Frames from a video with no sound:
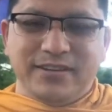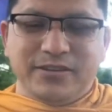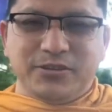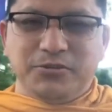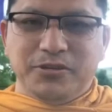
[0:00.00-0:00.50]

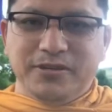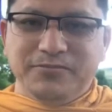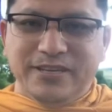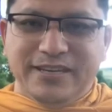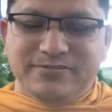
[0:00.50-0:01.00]
Good
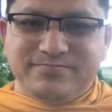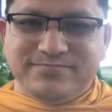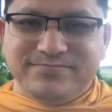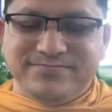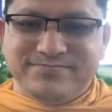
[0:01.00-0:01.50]
evening.
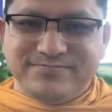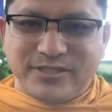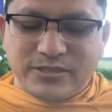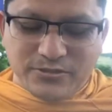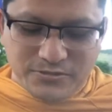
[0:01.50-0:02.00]

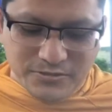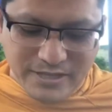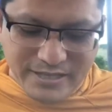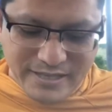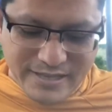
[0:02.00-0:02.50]
So
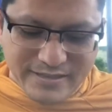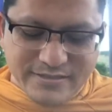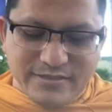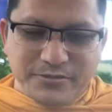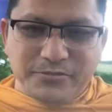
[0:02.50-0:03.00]
today is
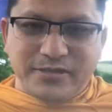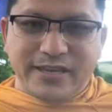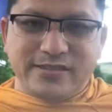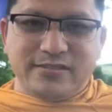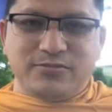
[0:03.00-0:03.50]

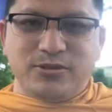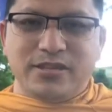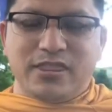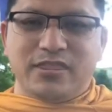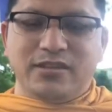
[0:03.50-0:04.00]
Tuesday, the
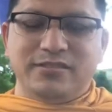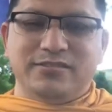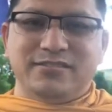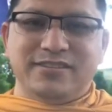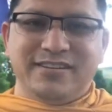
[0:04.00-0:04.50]

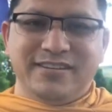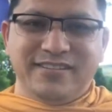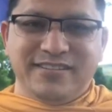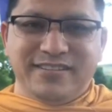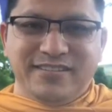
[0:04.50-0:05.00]
23rd.
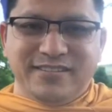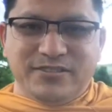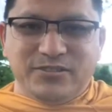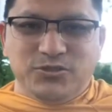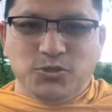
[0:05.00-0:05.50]

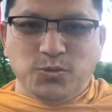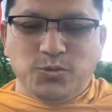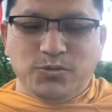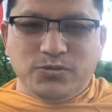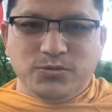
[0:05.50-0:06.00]

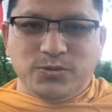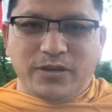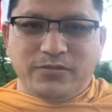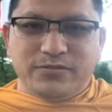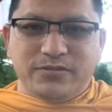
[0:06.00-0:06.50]
June
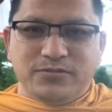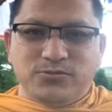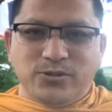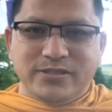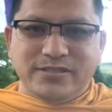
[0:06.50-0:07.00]

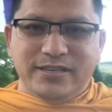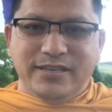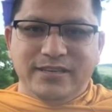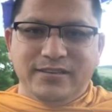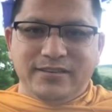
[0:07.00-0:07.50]

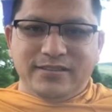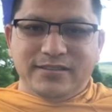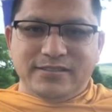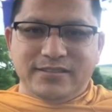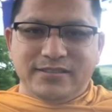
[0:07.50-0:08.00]
2020.
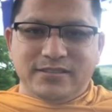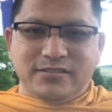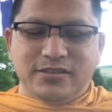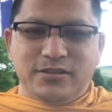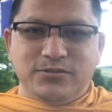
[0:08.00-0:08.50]
This is
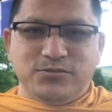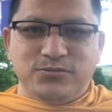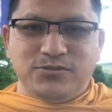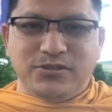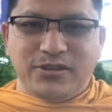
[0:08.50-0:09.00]
Achan
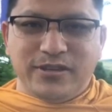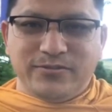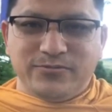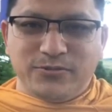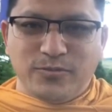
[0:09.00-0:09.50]

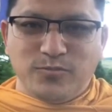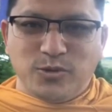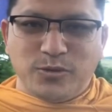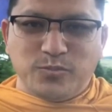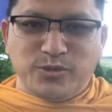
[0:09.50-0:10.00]
Sujan from
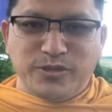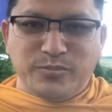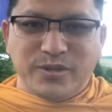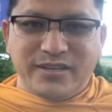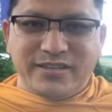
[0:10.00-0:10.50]
Warapunya
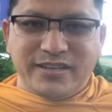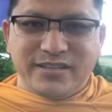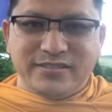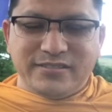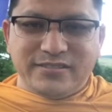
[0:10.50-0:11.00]

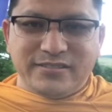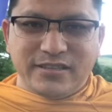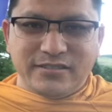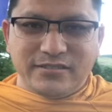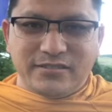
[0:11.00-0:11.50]
Meditation
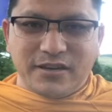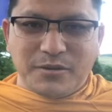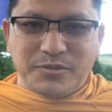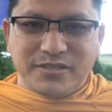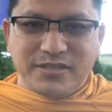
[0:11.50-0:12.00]
Center,
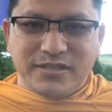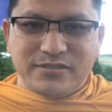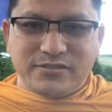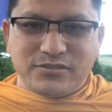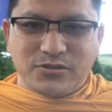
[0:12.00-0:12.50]

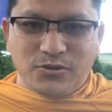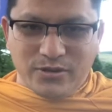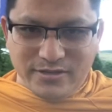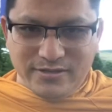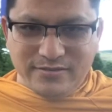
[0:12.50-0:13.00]
Aberdeen, Scotland.